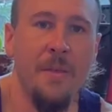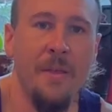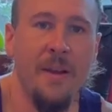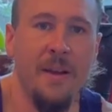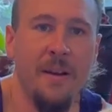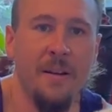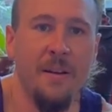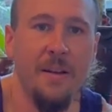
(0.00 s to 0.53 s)

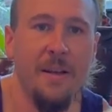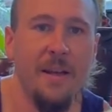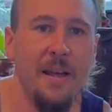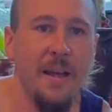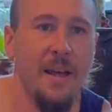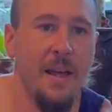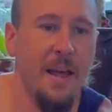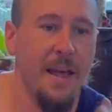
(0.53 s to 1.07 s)
there
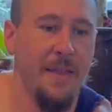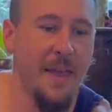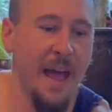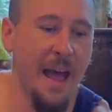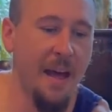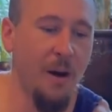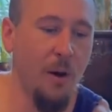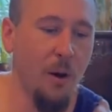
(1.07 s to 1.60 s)

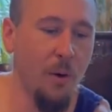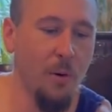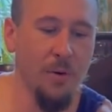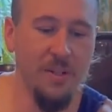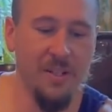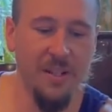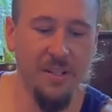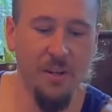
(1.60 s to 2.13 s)
that
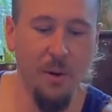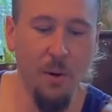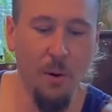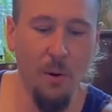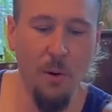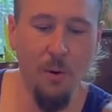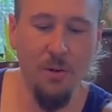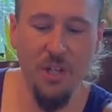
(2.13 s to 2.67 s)
holds this
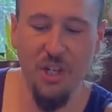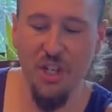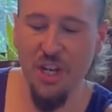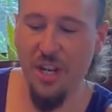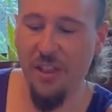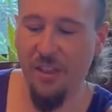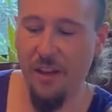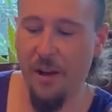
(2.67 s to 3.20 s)
whole
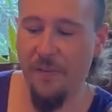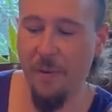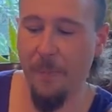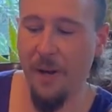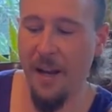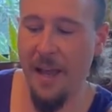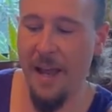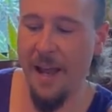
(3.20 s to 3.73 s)
sheath of a
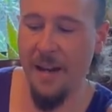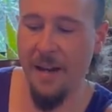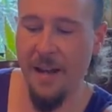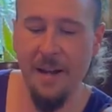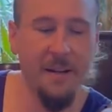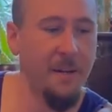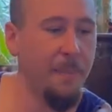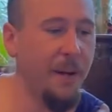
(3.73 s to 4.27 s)
blade
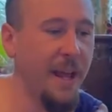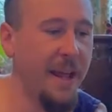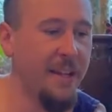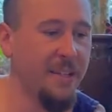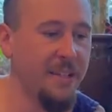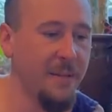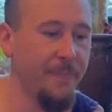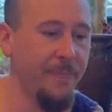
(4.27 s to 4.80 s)
into
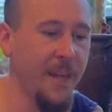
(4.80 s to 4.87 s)
place.